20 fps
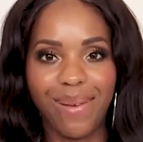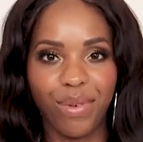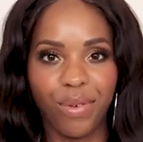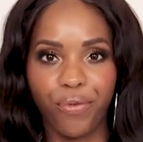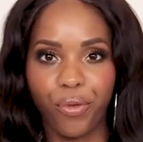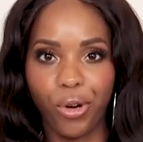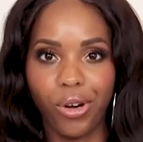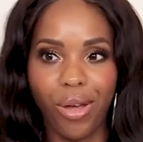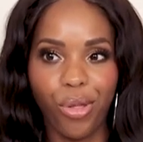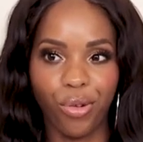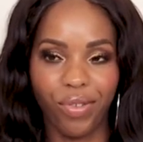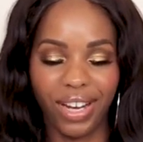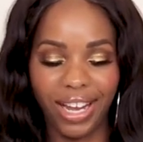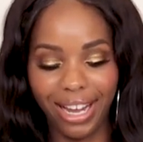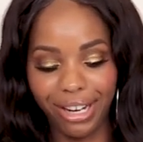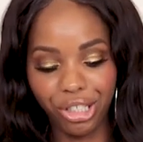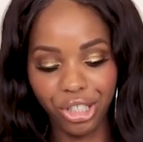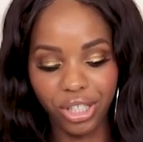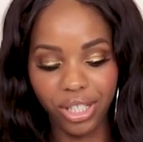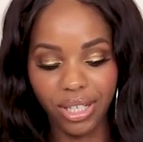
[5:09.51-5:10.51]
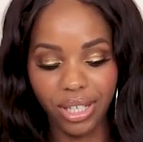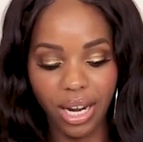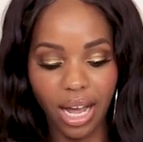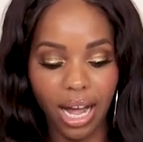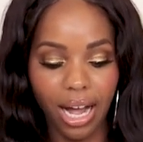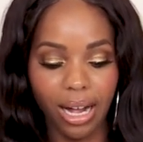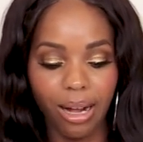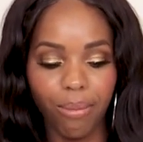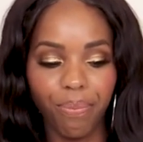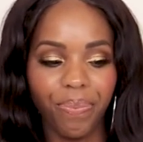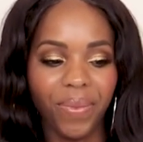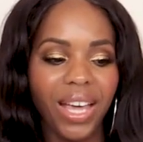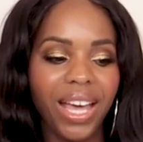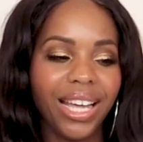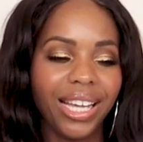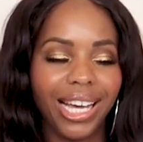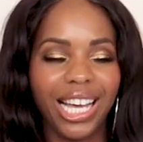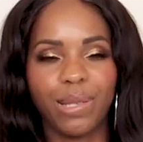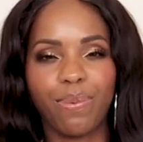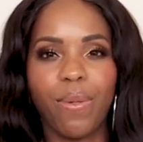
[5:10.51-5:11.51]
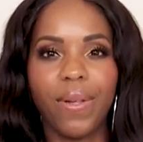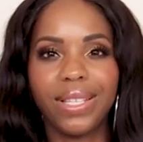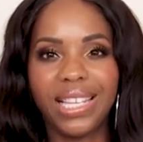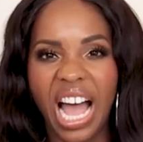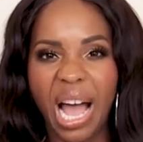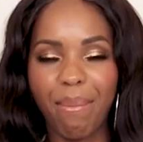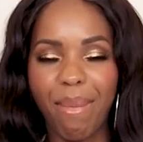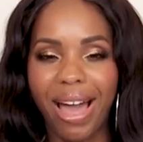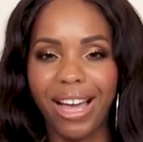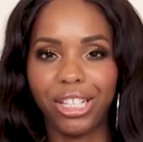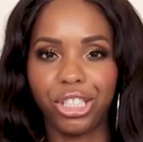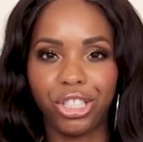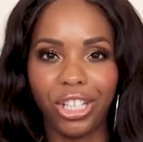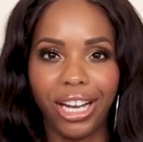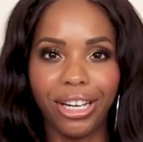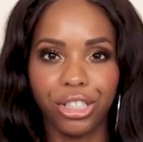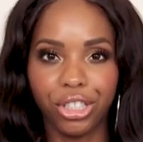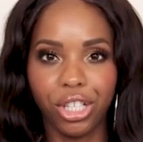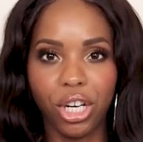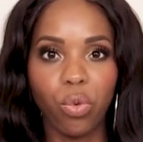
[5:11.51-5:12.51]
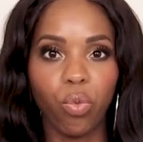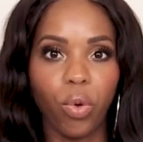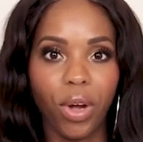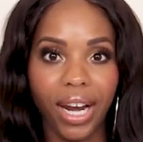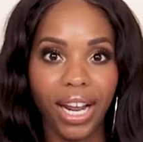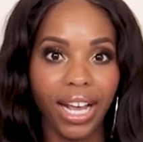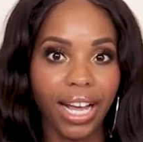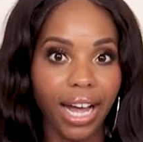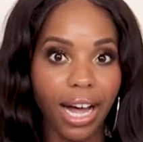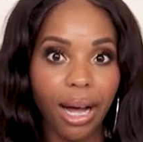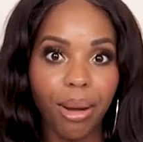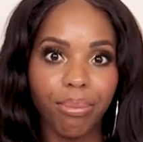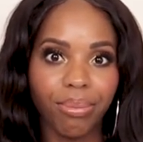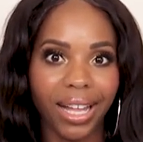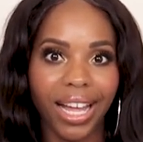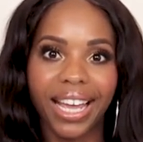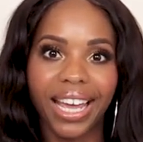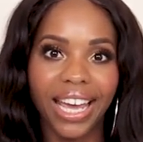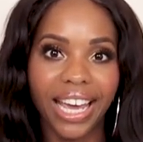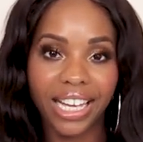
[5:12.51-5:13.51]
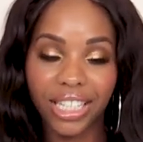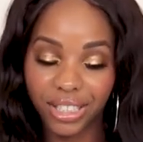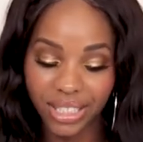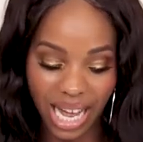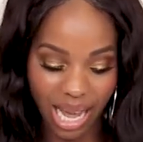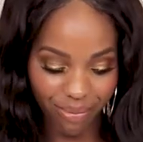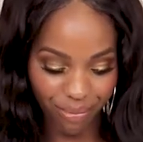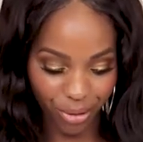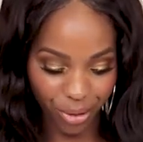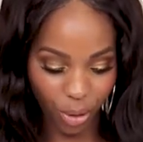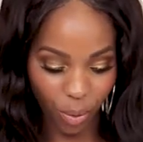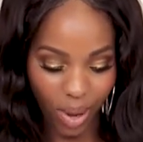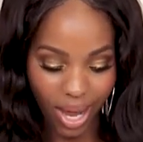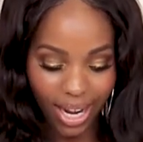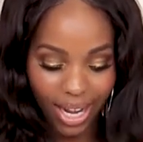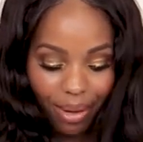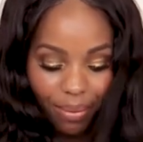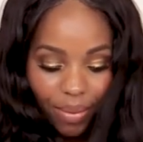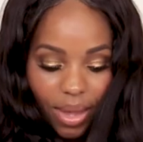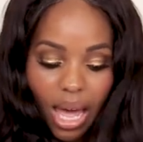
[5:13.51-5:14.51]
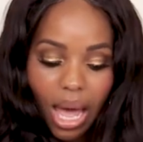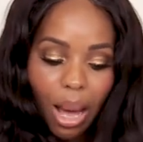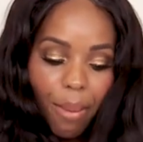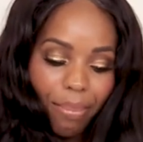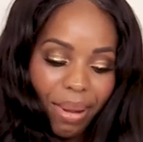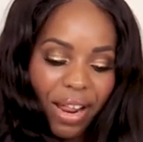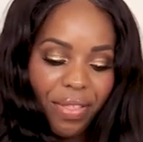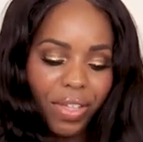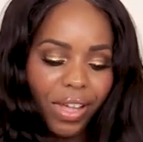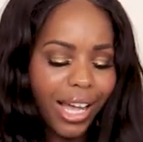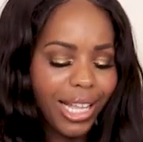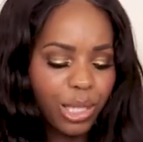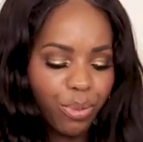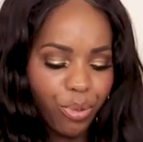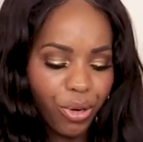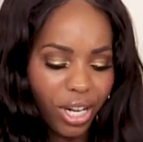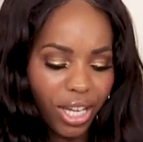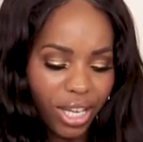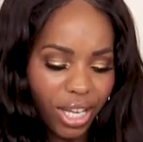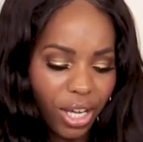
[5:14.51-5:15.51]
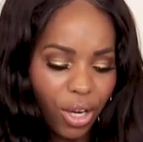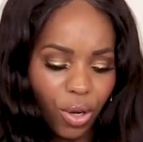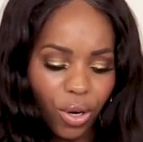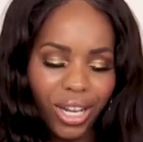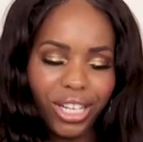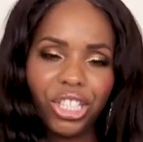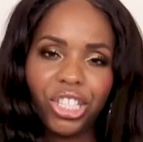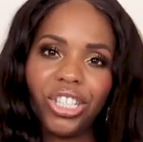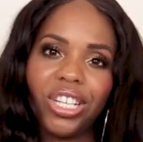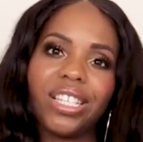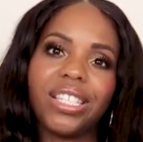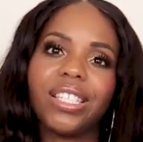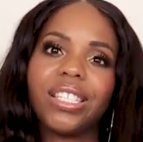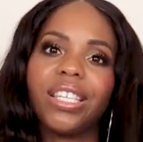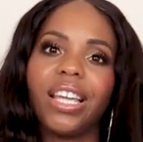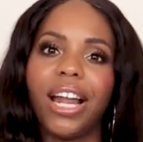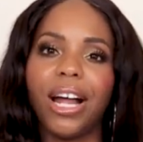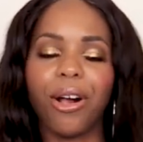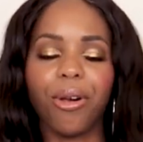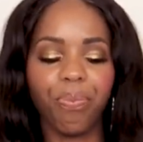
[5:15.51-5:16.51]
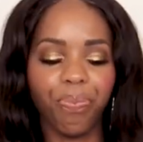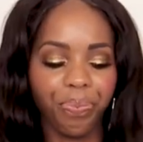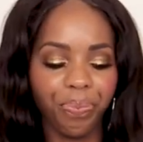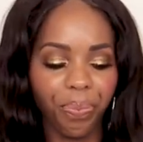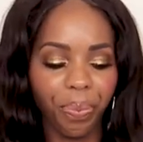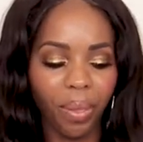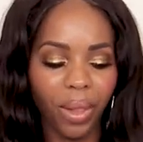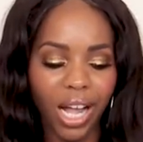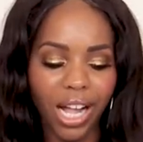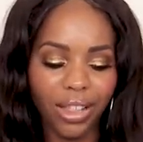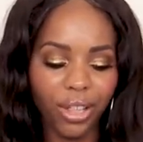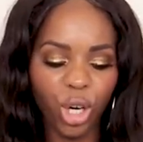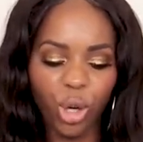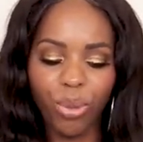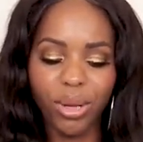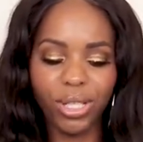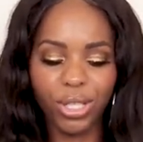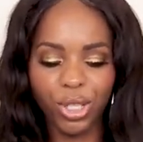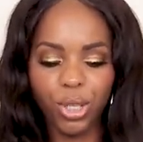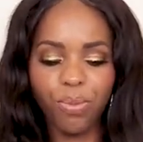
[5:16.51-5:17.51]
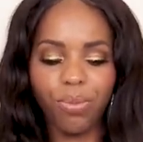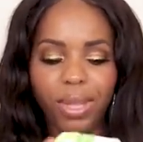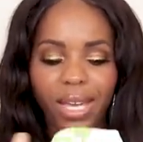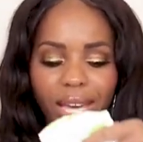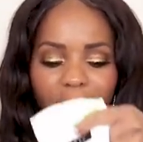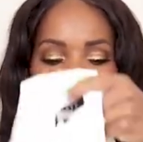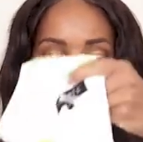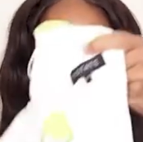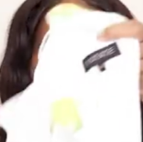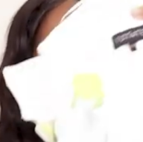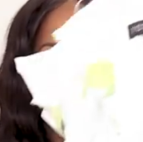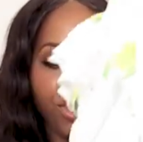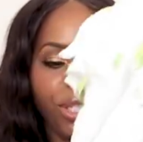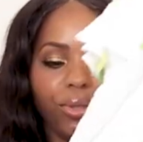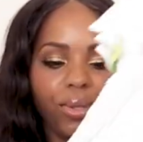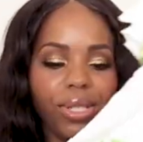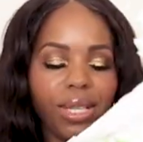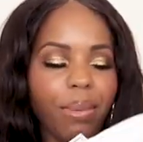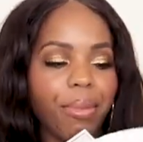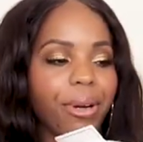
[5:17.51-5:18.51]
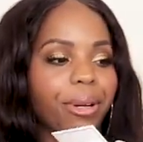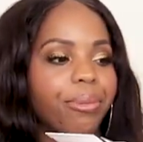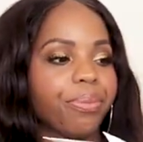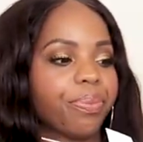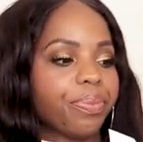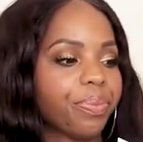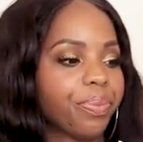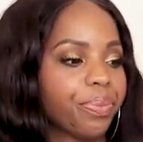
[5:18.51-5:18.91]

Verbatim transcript: save it for another vacation, because by the time I exchange it, it wouldn't come like in time for the wedding. But I think it's pretty cute. It's just, you know, a little bit too big and a little bit too summer.